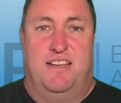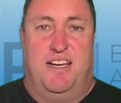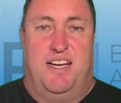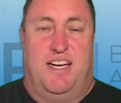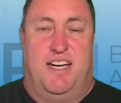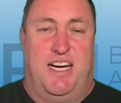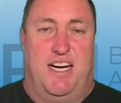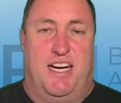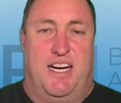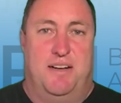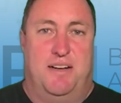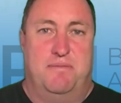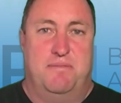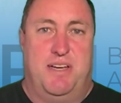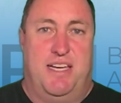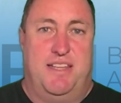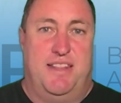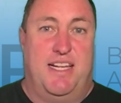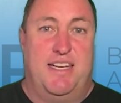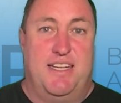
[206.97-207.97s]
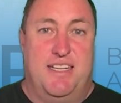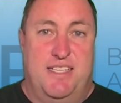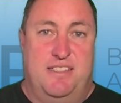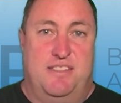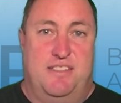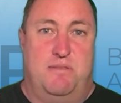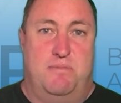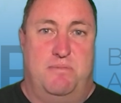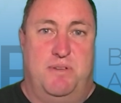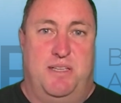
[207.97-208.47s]
And that
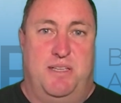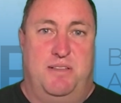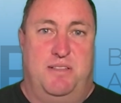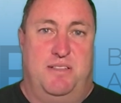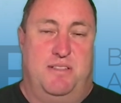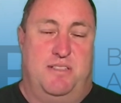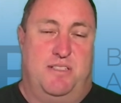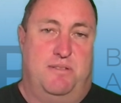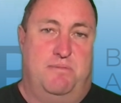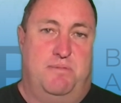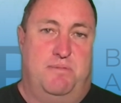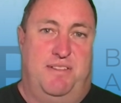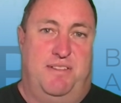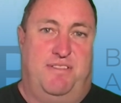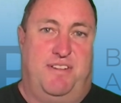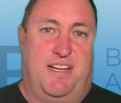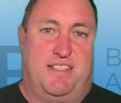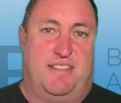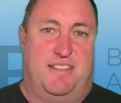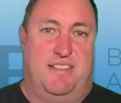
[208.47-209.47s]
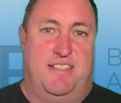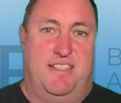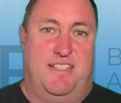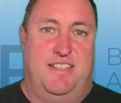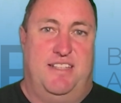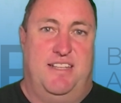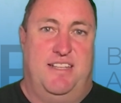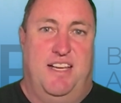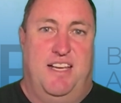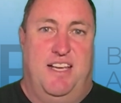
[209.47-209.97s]
needs to be factored
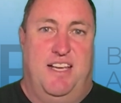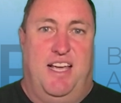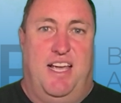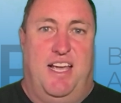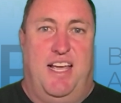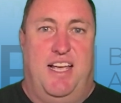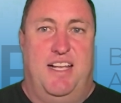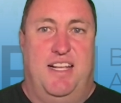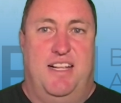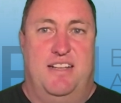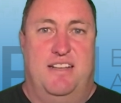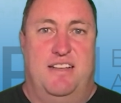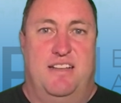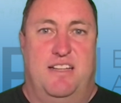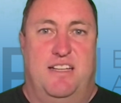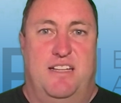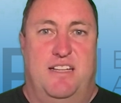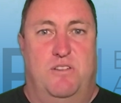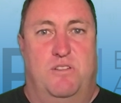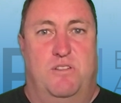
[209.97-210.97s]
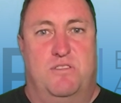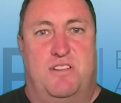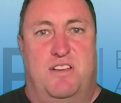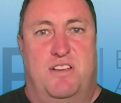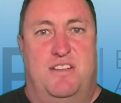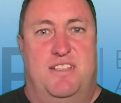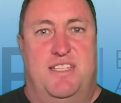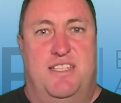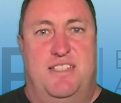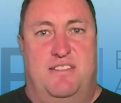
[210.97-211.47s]
in. And it
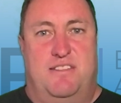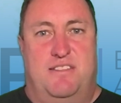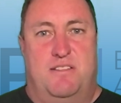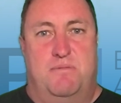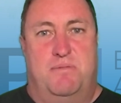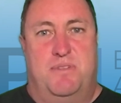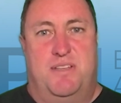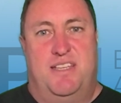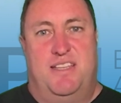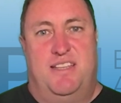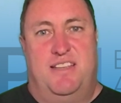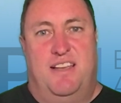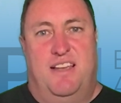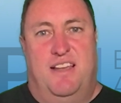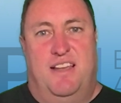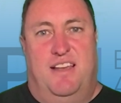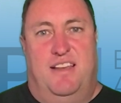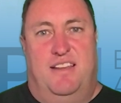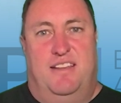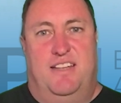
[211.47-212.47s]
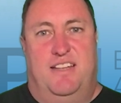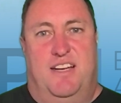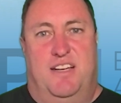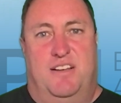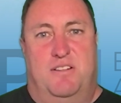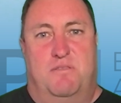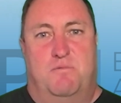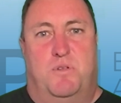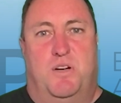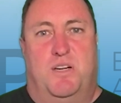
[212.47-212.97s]
also needs to be,
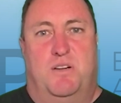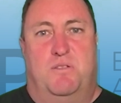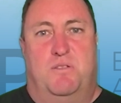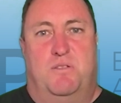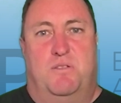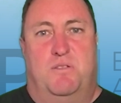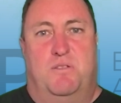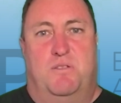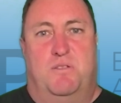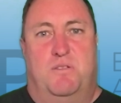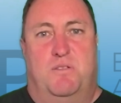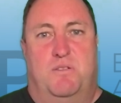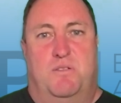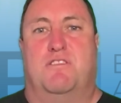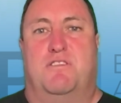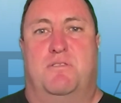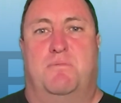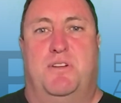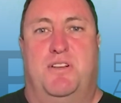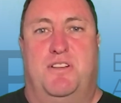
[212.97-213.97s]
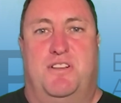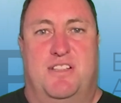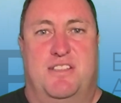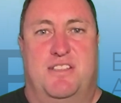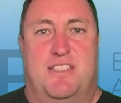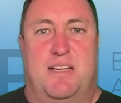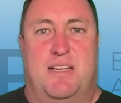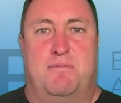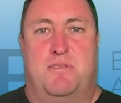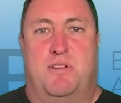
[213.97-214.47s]
what is the
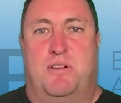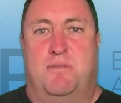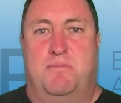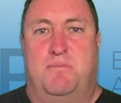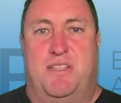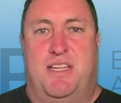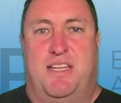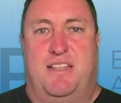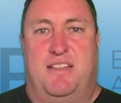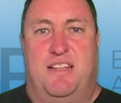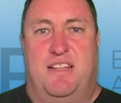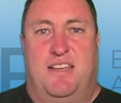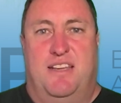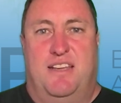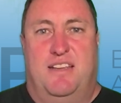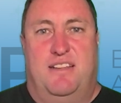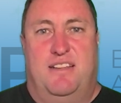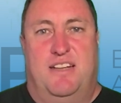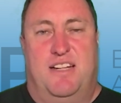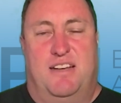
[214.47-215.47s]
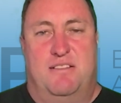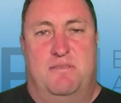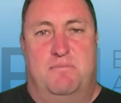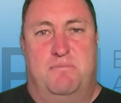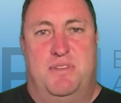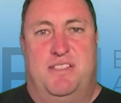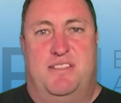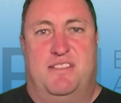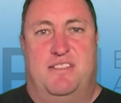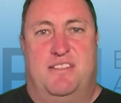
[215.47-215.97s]
contribution? Sometimes that,
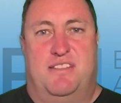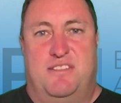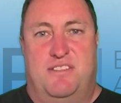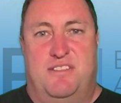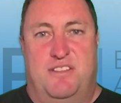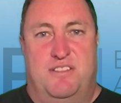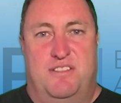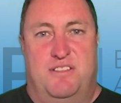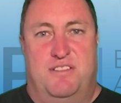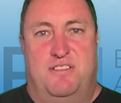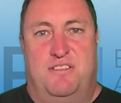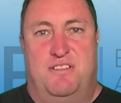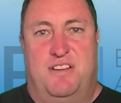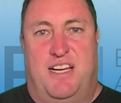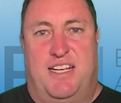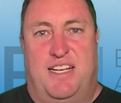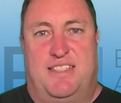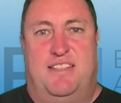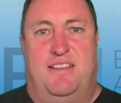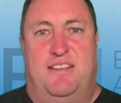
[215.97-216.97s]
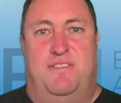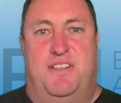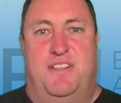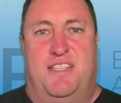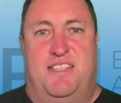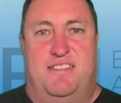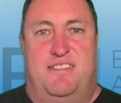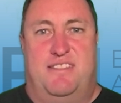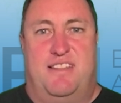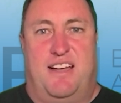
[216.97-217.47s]
in businesses, you do
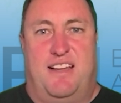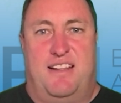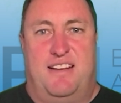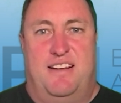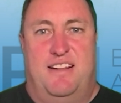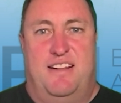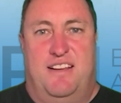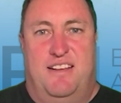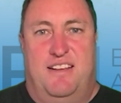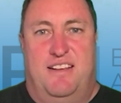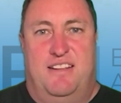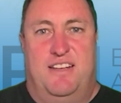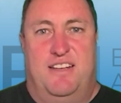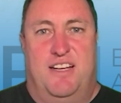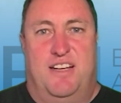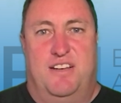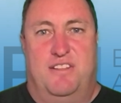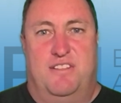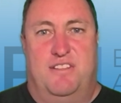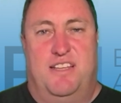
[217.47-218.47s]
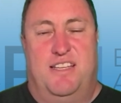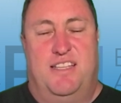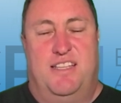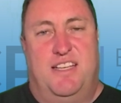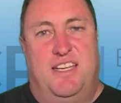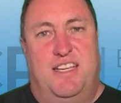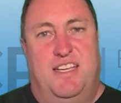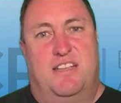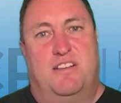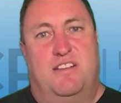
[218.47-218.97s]
activities that,
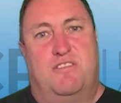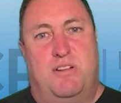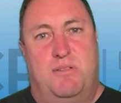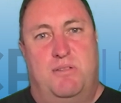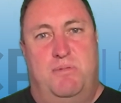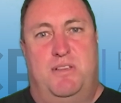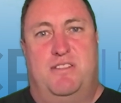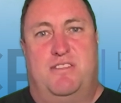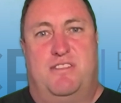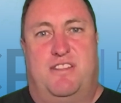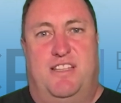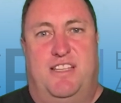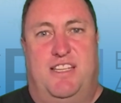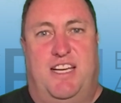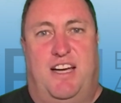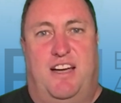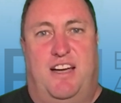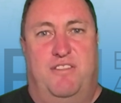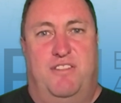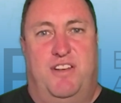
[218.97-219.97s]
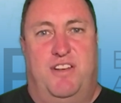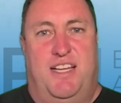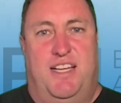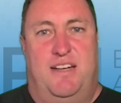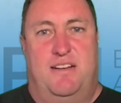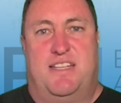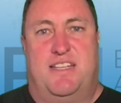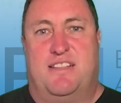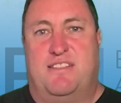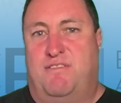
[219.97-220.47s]
it contributes to the
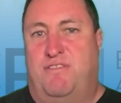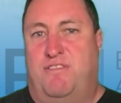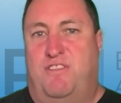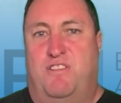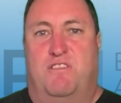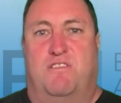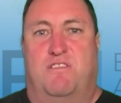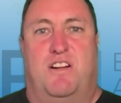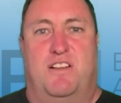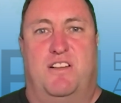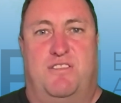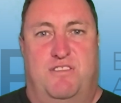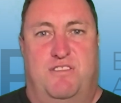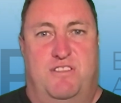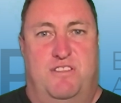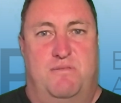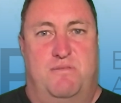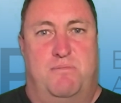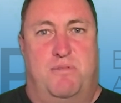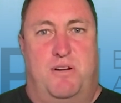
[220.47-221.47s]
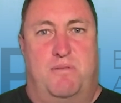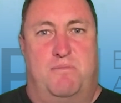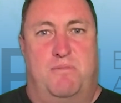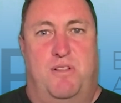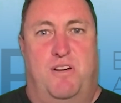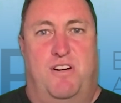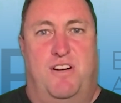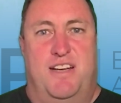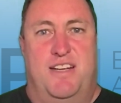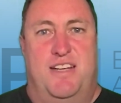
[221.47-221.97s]
overhead. It doesn't fall right through to the bottom
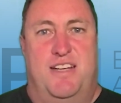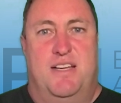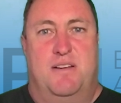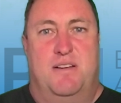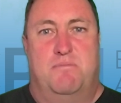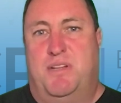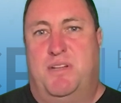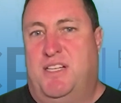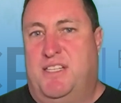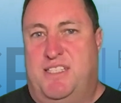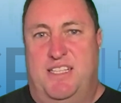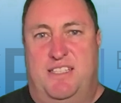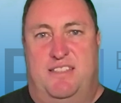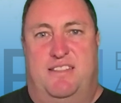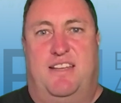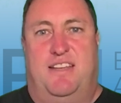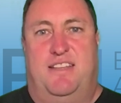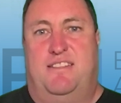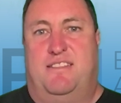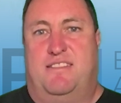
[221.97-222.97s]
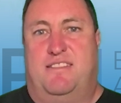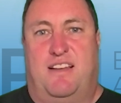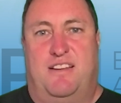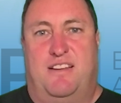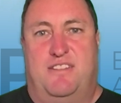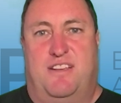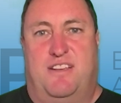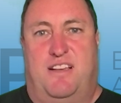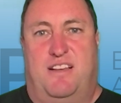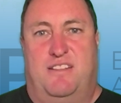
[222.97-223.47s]
line, but it just eats
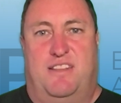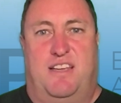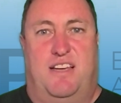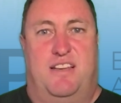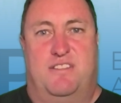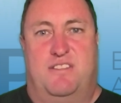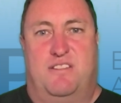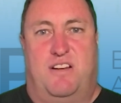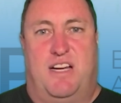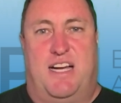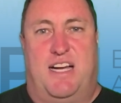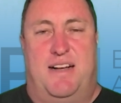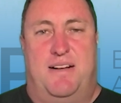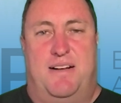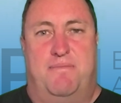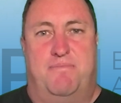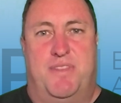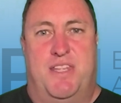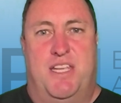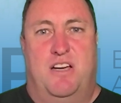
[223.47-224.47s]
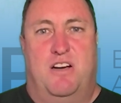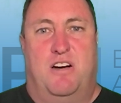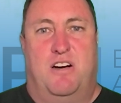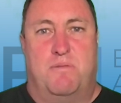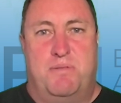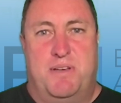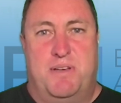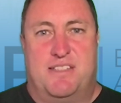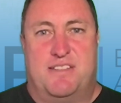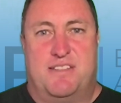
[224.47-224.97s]
those
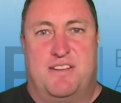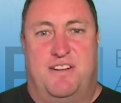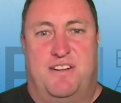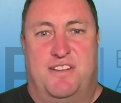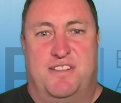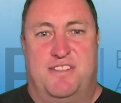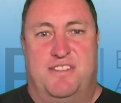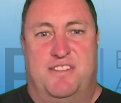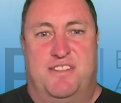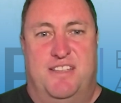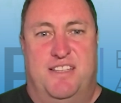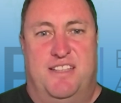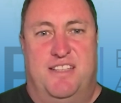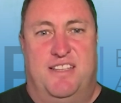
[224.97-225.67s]
OPEX costs.